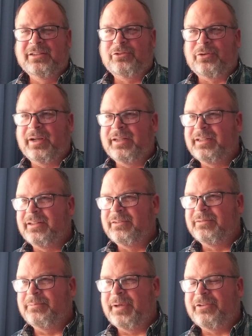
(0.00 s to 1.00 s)
trying to
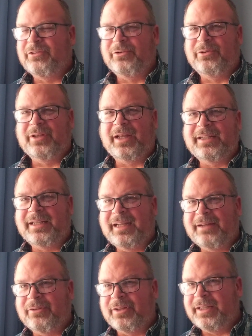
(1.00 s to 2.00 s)
make sure that I didn't
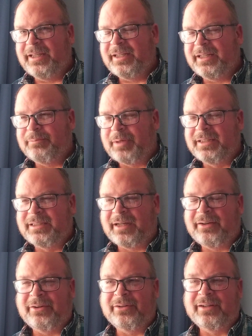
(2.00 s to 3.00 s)
have a leak in my
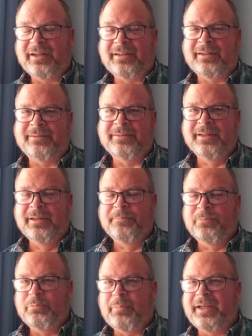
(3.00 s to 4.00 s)
tire. Uh,
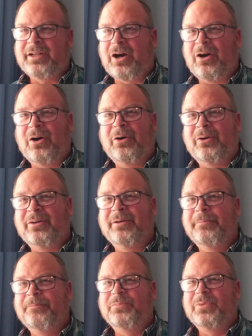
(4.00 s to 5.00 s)
my car,
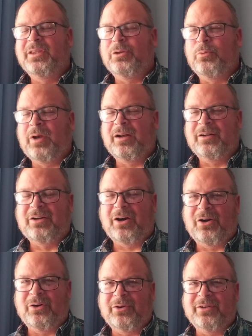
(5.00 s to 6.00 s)
the rental
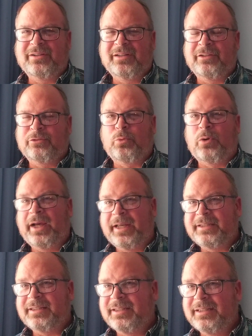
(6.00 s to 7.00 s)
car, it's
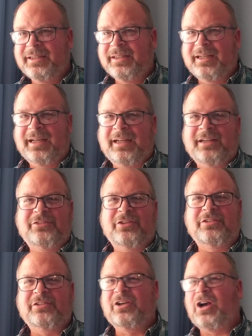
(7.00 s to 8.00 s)
white and it's
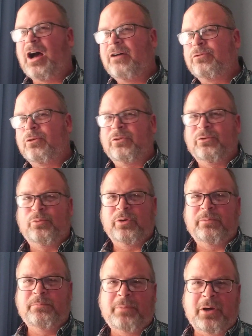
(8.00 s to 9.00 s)
just covered
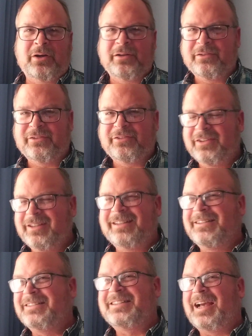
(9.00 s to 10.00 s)
with bugs.
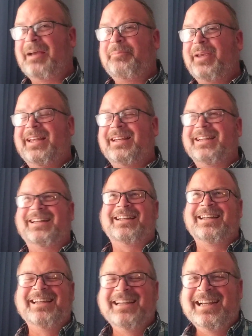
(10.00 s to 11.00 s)
I mean,
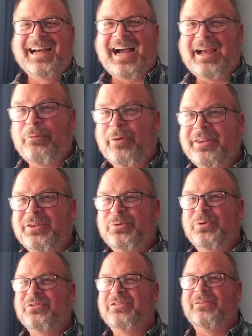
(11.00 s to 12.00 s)
I went
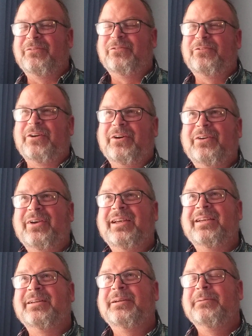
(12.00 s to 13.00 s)
through some
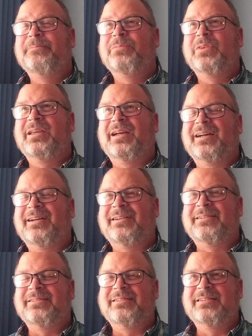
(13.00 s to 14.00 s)
very
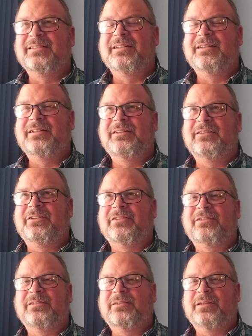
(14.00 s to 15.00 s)
uh,
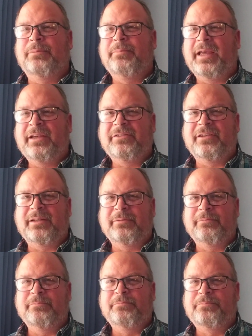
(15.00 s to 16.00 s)
just
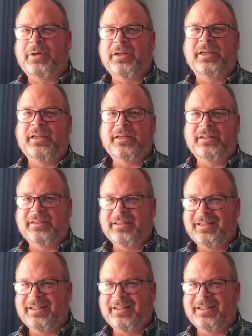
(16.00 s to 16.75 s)
amazing buggy